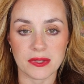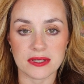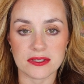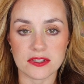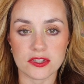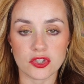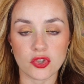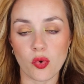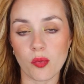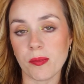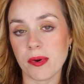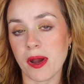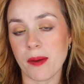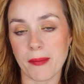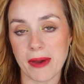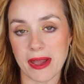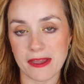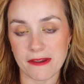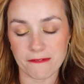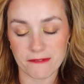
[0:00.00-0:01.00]
soap
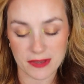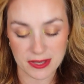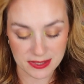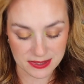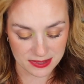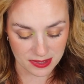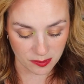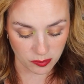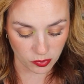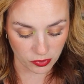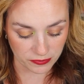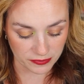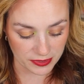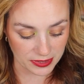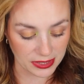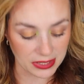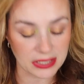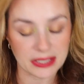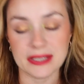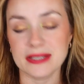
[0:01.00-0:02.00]
my face up with the
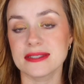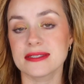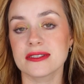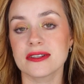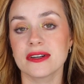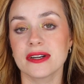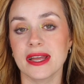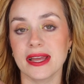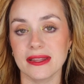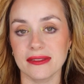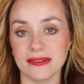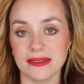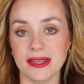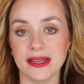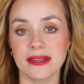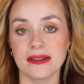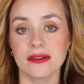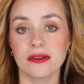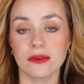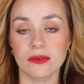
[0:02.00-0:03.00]
cleanser and
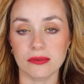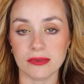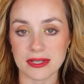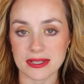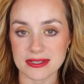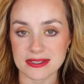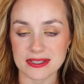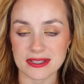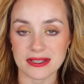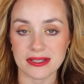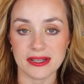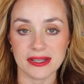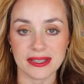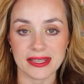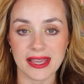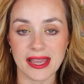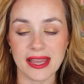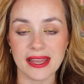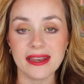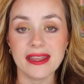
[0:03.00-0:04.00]
then rinse it
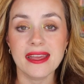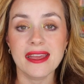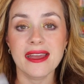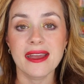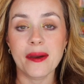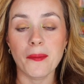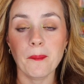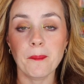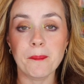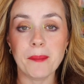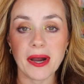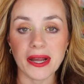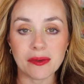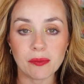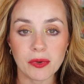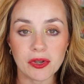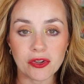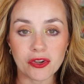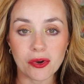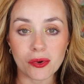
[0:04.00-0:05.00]
again. But
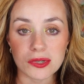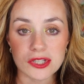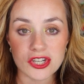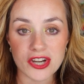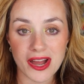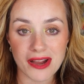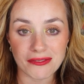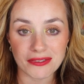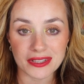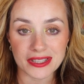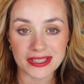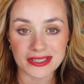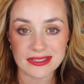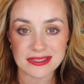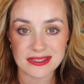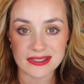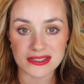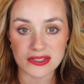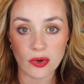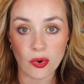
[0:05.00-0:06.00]
when you go traveling,
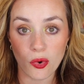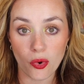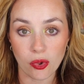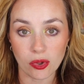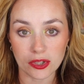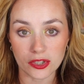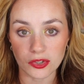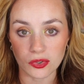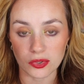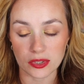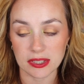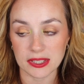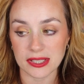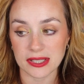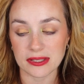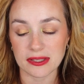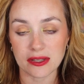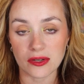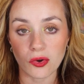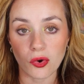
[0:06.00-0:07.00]
this is all you
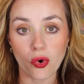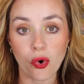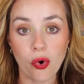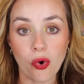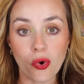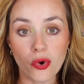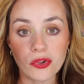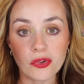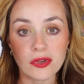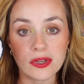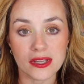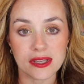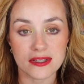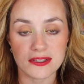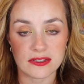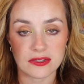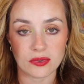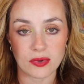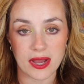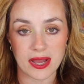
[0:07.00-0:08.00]
need. And all you need
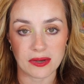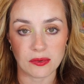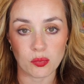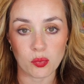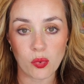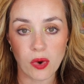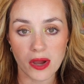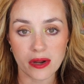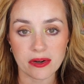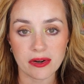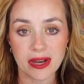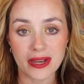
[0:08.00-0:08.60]
is to add water